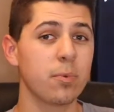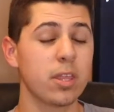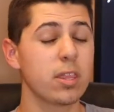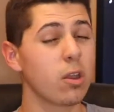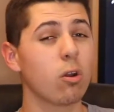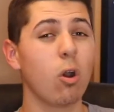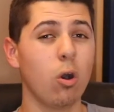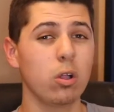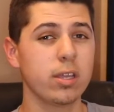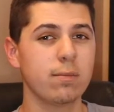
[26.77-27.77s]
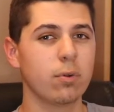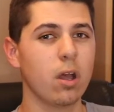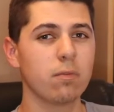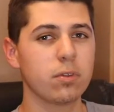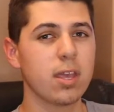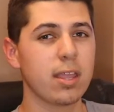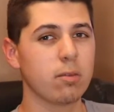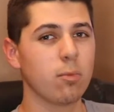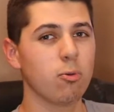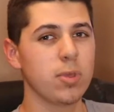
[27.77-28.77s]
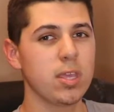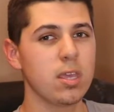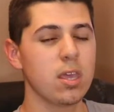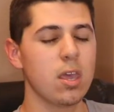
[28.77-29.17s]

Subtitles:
and they are all in profit at the moment.